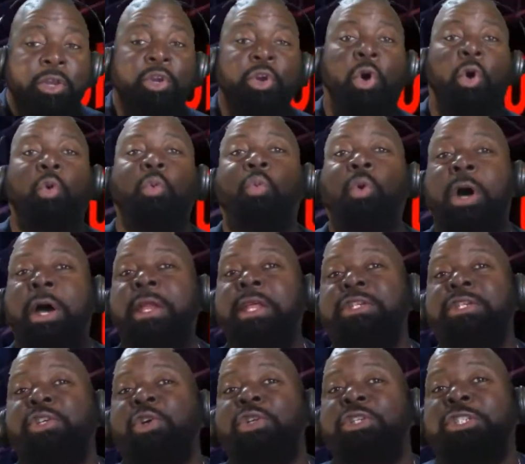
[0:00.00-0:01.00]
what
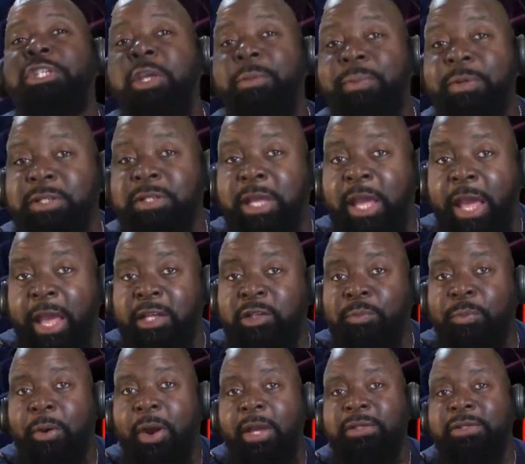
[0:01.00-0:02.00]
is your cheapest gas
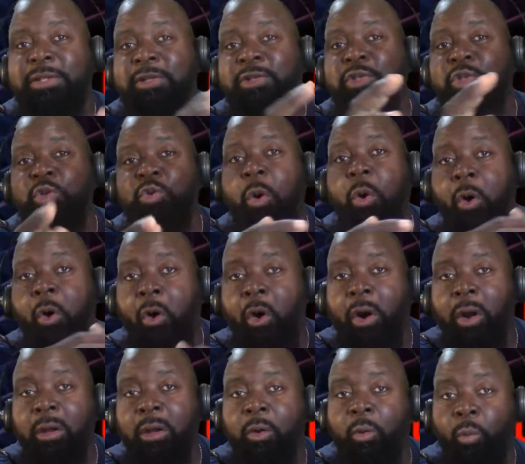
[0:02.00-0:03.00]
price that you
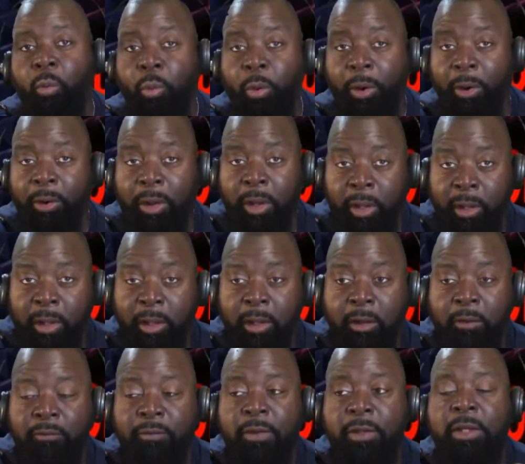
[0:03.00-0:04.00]
are aware
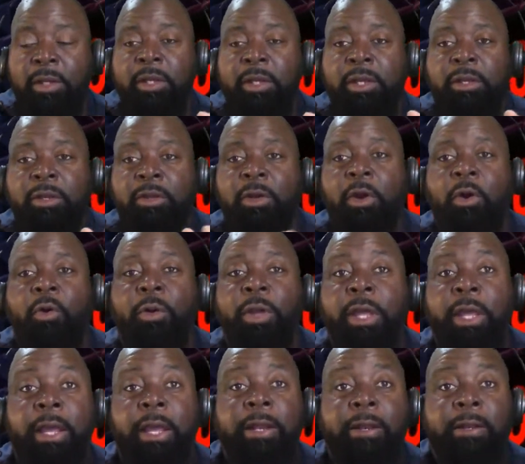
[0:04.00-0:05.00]
of?
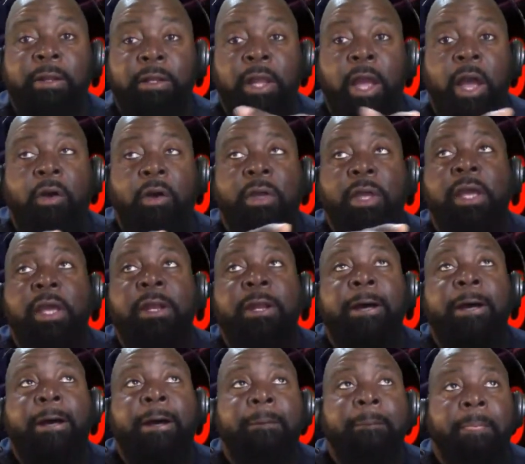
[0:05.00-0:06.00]

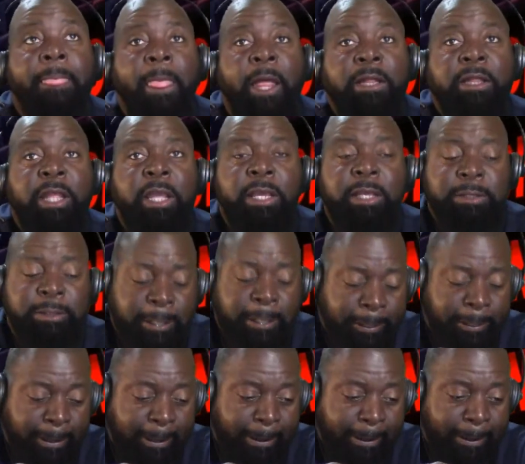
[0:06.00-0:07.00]
I think it's
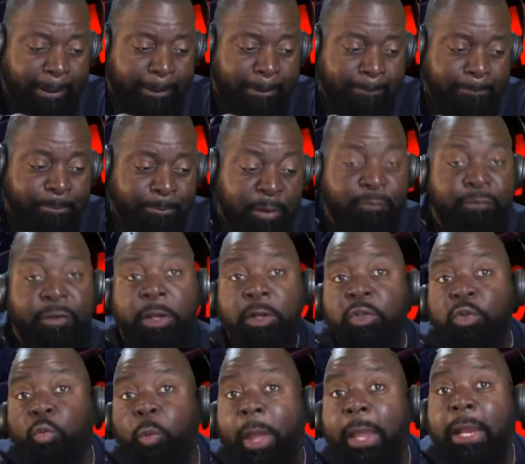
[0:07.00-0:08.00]
in
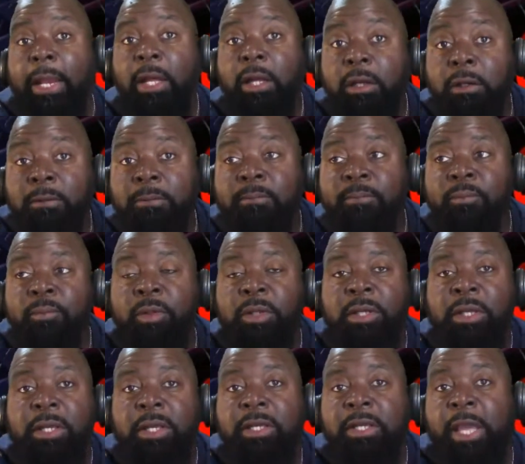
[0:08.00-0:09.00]
Venezuela.
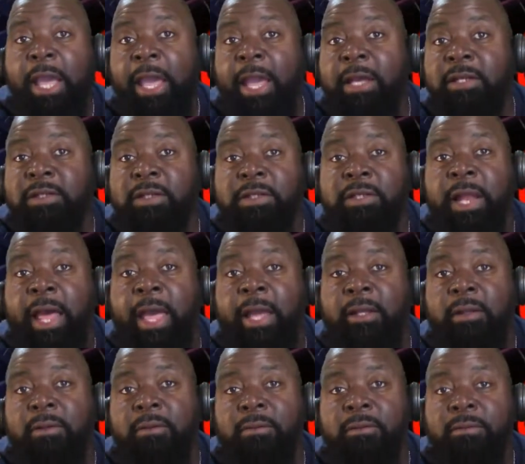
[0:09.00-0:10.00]
Gas is
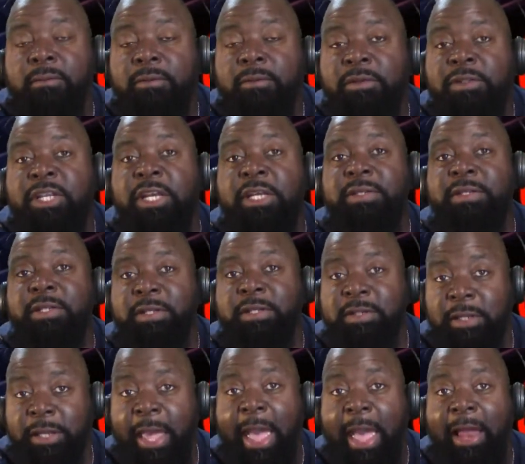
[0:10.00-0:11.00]
like 10
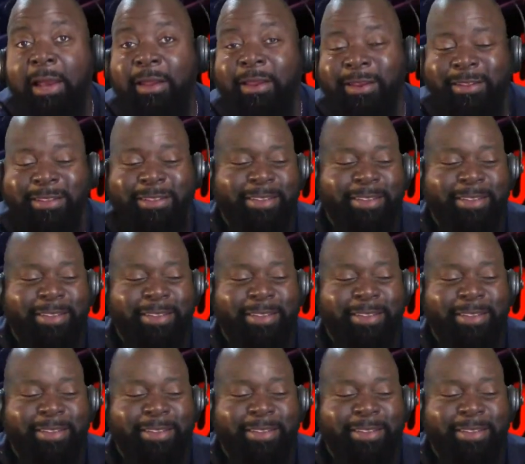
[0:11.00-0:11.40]
cents a gallon.